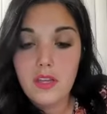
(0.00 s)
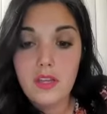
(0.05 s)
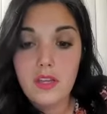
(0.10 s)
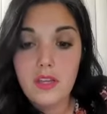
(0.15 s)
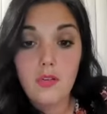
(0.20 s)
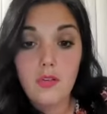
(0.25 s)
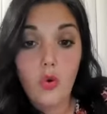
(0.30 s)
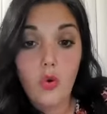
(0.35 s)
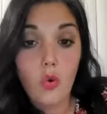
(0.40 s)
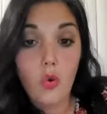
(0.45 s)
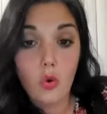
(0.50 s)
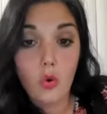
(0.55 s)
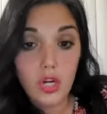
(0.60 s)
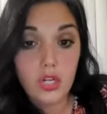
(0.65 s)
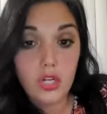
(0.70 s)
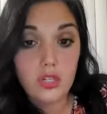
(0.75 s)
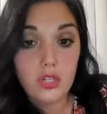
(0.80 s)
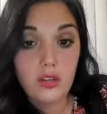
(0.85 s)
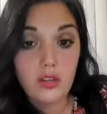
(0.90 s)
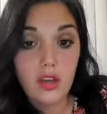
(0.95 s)

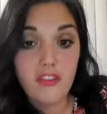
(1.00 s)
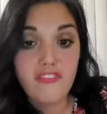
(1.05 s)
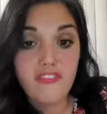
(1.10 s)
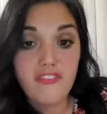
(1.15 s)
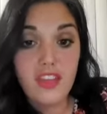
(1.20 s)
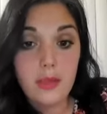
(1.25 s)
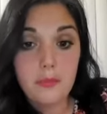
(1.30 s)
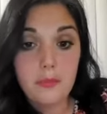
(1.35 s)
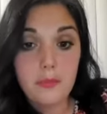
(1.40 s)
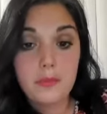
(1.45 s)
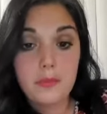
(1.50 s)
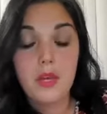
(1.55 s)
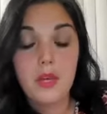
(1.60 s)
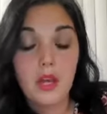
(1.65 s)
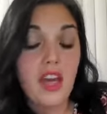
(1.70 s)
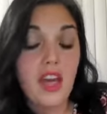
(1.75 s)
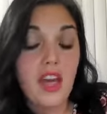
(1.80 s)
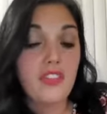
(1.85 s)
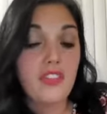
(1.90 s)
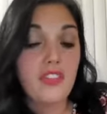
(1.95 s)
ordered a
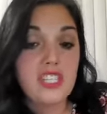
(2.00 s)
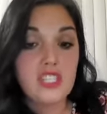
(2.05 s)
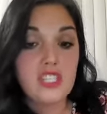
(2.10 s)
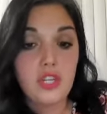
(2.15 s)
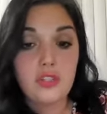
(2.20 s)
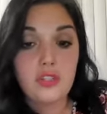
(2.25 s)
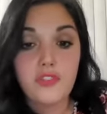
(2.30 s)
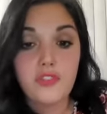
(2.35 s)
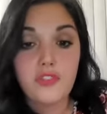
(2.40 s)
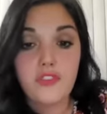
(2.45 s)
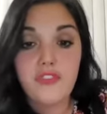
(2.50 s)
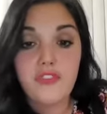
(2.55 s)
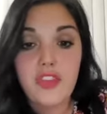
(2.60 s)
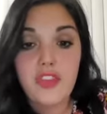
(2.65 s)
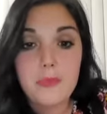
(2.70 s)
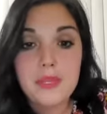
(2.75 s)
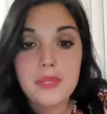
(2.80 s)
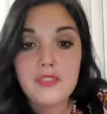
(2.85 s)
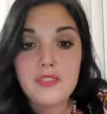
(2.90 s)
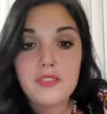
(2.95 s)
Healthy Starts for
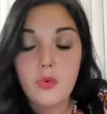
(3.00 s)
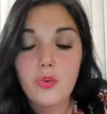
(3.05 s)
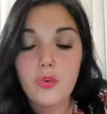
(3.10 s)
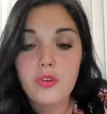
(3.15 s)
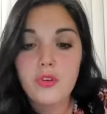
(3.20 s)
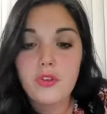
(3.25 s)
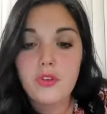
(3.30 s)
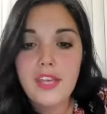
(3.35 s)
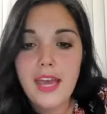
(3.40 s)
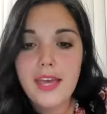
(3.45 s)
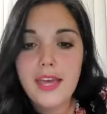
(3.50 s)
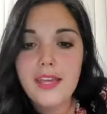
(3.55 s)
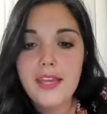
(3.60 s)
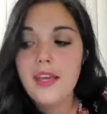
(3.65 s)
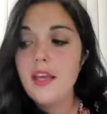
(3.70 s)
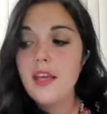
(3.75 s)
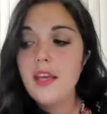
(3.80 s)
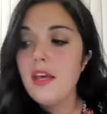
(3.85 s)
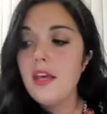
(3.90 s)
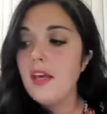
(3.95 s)
Families order yet,
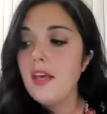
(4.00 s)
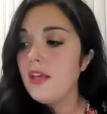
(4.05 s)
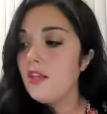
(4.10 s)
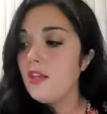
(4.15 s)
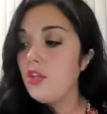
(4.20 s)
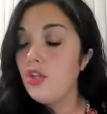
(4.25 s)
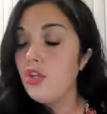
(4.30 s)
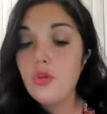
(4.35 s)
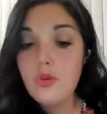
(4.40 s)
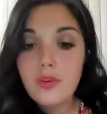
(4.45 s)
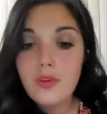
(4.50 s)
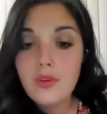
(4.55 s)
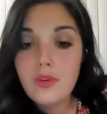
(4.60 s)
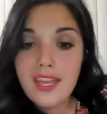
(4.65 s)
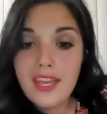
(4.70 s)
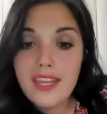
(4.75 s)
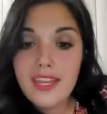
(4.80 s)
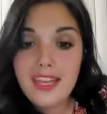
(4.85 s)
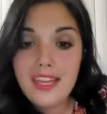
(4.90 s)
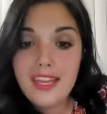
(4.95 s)
you can
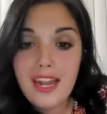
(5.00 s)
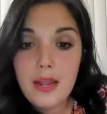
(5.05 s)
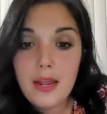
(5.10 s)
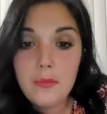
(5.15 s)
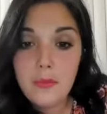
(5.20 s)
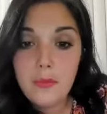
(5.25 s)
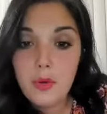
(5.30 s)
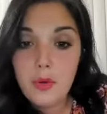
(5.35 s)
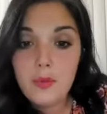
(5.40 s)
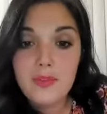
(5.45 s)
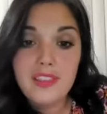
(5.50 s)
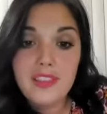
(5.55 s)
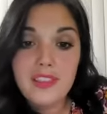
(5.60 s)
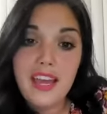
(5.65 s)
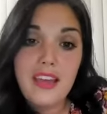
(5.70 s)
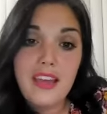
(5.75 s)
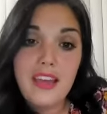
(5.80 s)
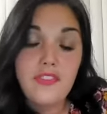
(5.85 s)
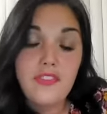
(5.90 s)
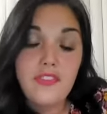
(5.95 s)
get on board with that
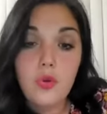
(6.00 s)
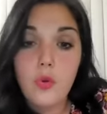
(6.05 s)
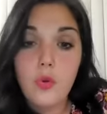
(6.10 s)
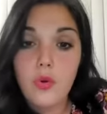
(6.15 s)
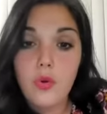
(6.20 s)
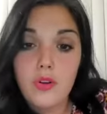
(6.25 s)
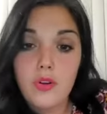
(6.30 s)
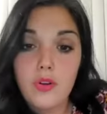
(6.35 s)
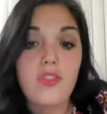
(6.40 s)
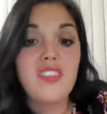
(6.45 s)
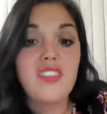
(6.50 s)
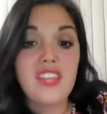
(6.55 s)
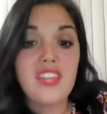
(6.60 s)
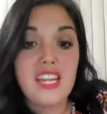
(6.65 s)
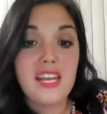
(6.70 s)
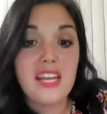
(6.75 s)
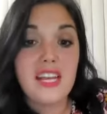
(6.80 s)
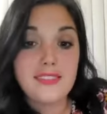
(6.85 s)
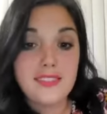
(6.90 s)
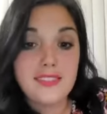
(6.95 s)
if you order in the
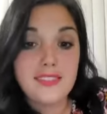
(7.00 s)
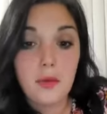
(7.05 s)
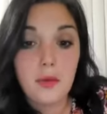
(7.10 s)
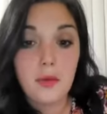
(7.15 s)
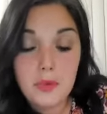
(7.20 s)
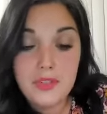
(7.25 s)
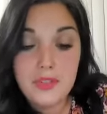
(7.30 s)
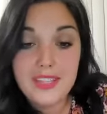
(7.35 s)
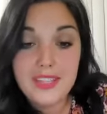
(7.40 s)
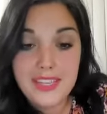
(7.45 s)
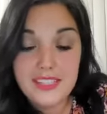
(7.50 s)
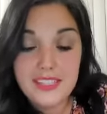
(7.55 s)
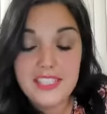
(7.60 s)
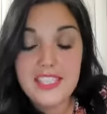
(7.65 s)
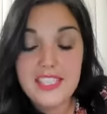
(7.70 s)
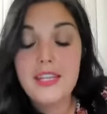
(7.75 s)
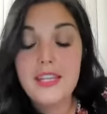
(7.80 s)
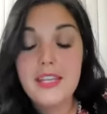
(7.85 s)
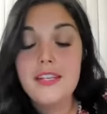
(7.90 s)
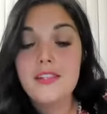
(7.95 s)
next couple days.
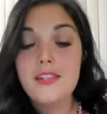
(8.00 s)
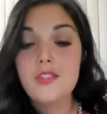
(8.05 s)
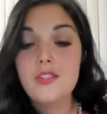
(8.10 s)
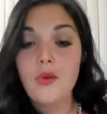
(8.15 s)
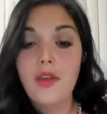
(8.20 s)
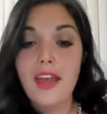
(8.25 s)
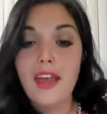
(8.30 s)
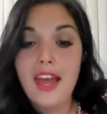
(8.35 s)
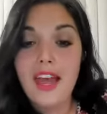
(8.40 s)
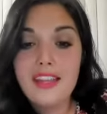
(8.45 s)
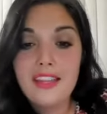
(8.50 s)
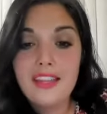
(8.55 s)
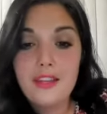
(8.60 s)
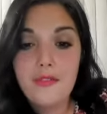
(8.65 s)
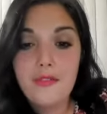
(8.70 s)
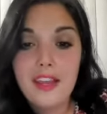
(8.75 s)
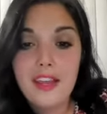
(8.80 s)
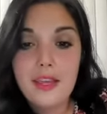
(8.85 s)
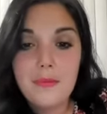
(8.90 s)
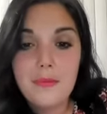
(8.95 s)
So I highly
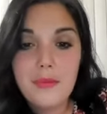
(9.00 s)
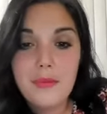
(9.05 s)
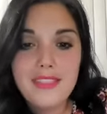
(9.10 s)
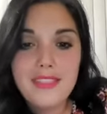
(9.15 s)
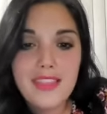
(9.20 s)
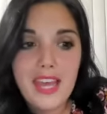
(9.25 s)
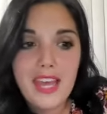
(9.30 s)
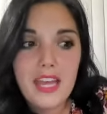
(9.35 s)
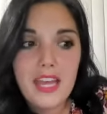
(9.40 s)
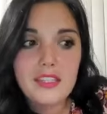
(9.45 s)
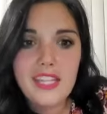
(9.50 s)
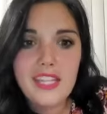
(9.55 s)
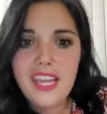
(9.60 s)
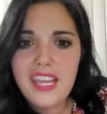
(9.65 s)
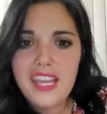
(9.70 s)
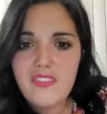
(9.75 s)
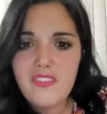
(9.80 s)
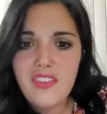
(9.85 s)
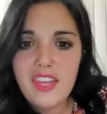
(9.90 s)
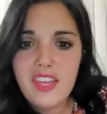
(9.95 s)
recommend that. Take
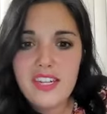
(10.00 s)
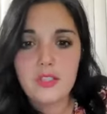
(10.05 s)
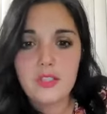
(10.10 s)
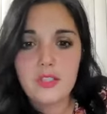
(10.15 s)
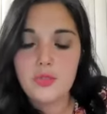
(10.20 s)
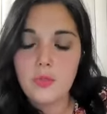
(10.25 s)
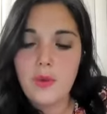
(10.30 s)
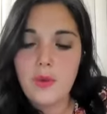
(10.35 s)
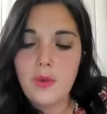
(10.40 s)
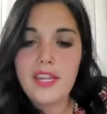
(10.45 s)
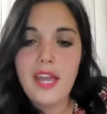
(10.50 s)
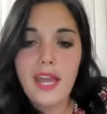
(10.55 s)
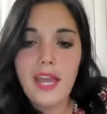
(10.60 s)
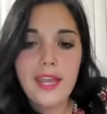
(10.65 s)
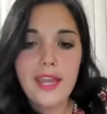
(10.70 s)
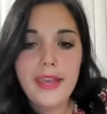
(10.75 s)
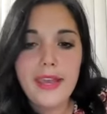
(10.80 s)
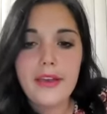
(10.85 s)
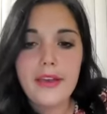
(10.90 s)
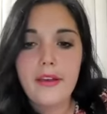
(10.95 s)
advantage. Why not
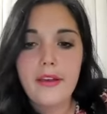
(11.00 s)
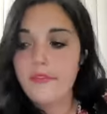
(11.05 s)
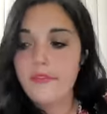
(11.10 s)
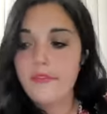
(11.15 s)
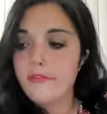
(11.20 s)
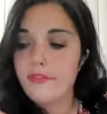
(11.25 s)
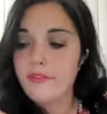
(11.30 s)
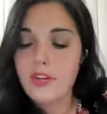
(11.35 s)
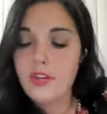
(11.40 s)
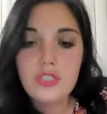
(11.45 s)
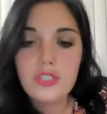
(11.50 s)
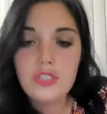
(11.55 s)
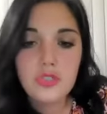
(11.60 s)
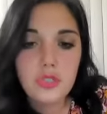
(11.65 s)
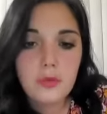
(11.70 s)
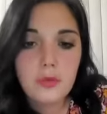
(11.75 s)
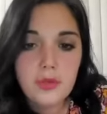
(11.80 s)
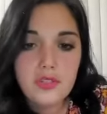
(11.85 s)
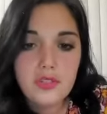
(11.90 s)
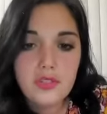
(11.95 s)
get free
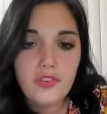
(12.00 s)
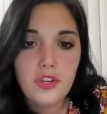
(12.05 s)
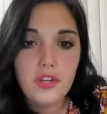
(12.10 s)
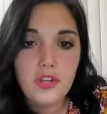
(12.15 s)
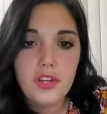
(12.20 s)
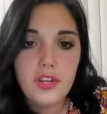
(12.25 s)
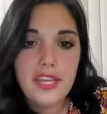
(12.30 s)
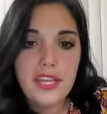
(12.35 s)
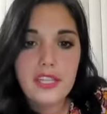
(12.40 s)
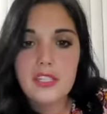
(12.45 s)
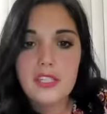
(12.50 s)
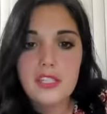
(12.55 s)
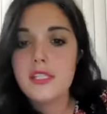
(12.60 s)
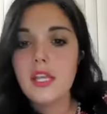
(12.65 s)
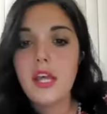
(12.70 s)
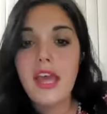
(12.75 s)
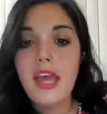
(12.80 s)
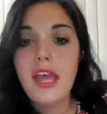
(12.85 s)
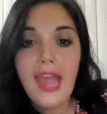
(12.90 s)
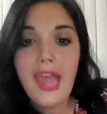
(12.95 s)
chewables for your kids
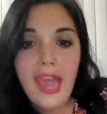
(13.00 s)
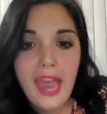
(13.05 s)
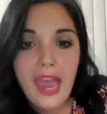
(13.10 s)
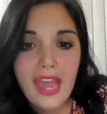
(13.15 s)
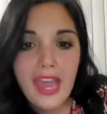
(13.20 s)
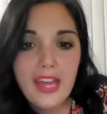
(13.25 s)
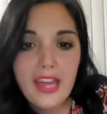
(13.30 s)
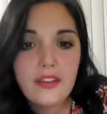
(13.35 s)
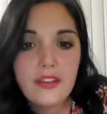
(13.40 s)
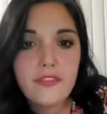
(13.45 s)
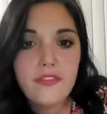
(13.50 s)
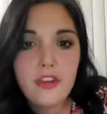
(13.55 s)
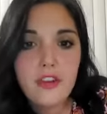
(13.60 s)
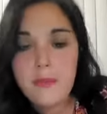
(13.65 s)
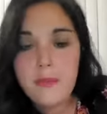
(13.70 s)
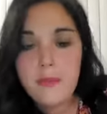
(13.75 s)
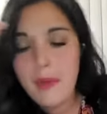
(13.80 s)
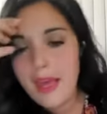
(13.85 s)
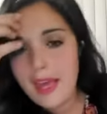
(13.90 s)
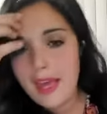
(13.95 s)
and a free
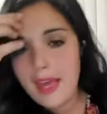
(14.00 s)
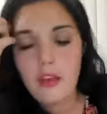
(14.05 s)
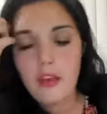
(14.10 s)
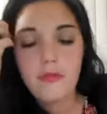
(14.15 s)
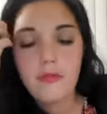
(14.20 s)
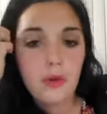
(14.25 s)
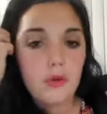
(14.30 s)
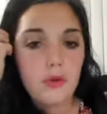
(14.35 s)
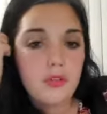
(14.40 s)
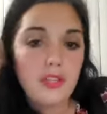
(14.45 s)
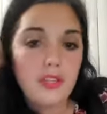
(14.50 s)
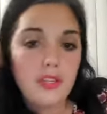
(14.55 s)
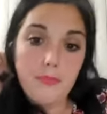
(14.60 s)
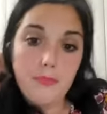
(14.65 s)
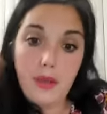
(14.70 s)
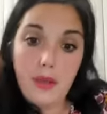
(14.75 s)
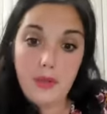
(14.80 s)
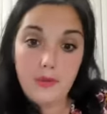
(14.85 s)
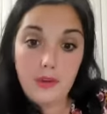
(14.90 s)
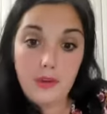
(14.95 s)
bag of protein
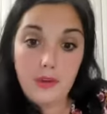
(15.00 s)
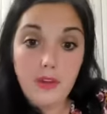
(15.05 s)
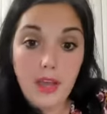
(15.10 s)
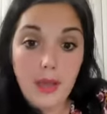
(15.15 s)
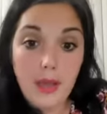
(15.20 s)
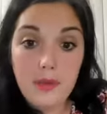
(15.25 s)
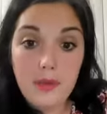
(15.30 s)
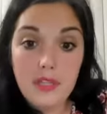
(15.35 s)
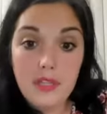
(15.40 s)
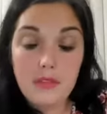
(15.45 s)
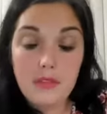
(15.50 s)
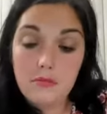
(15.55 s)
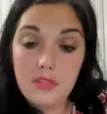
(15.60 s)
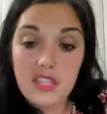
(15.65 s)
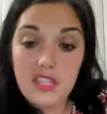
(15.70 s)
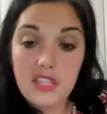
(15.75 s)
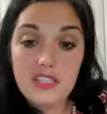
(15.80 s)
powder? I mean, that's